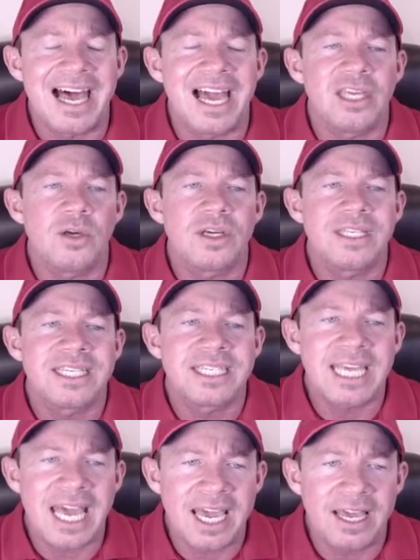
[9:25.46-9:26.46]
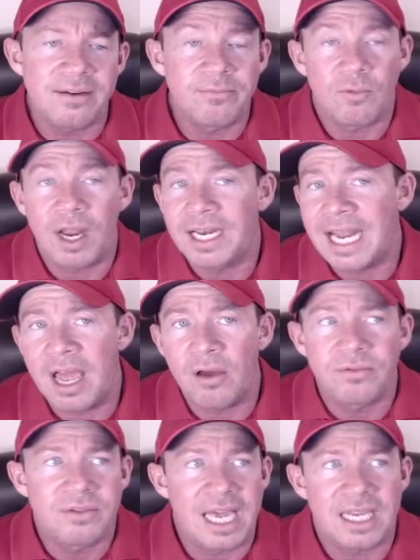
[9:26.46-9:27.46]
I. You can scan right
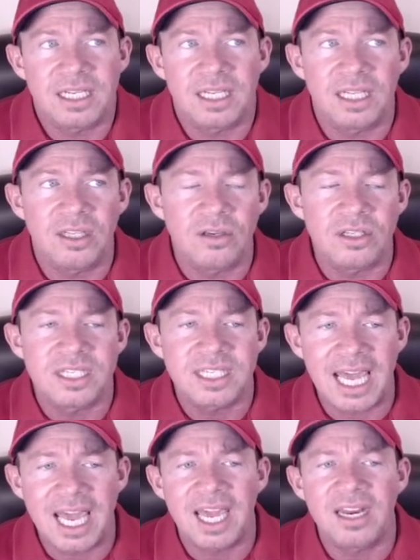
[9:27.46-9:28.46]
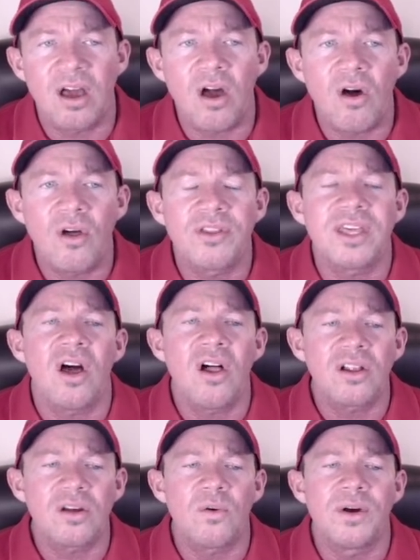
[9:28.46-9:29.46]
now, technically, you could scan all the
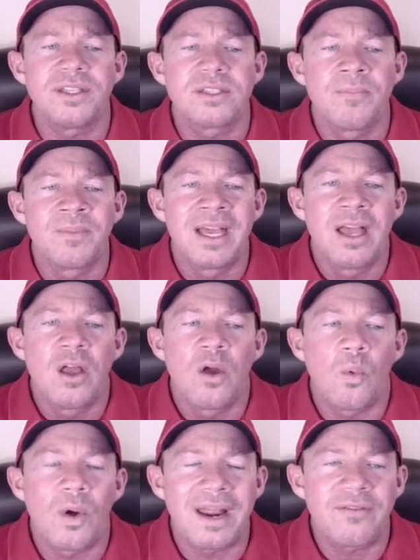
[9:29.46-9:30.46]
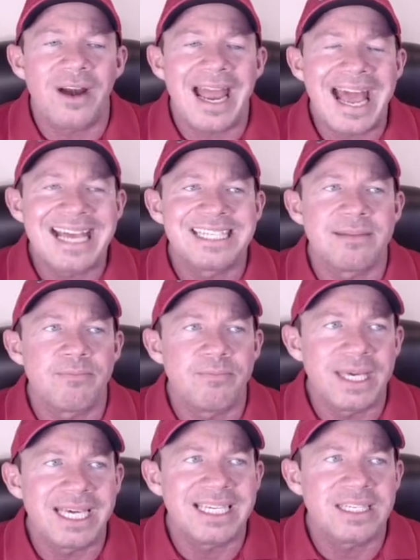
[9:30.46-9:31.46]
altcoins. Whatever has the
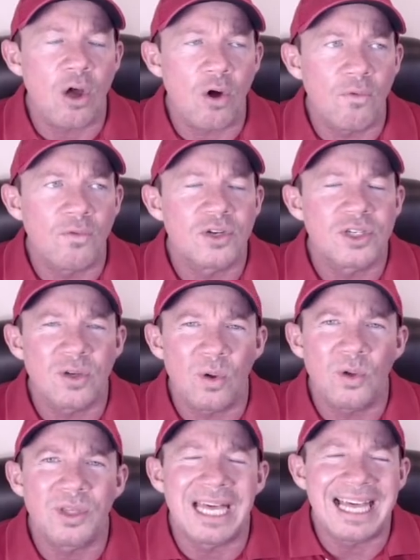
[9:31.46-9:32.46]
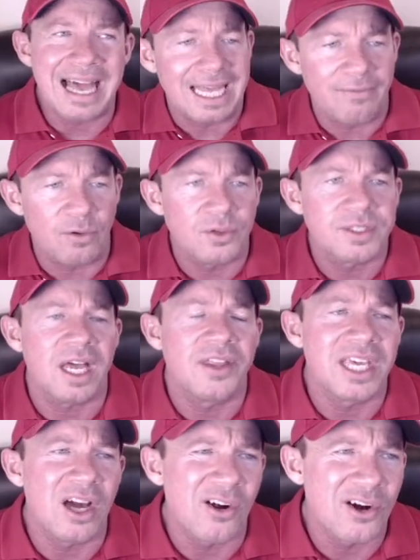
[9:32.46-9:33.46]
biggest oversold levels
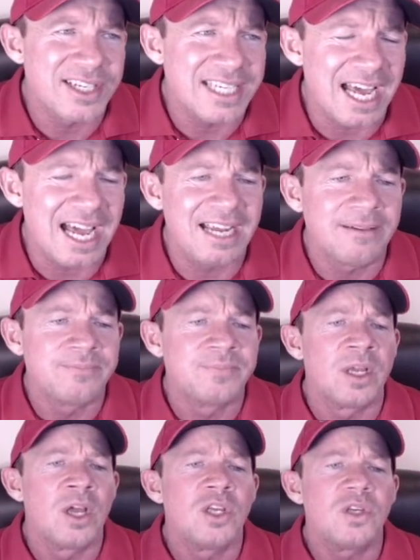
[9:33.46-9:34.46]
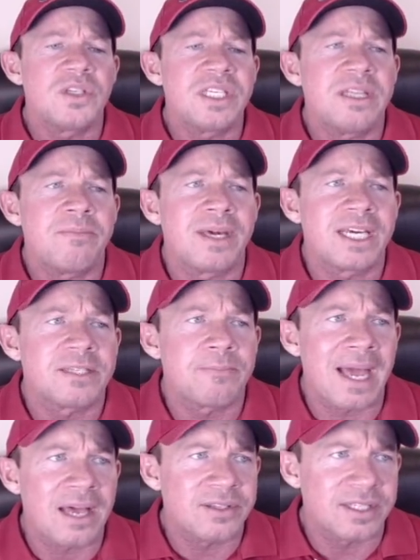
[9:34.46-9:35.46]
on the R S I, you'll see the biggest
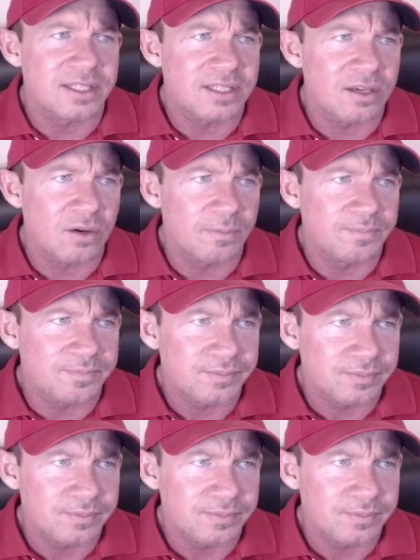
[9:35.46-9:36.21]
bounces. So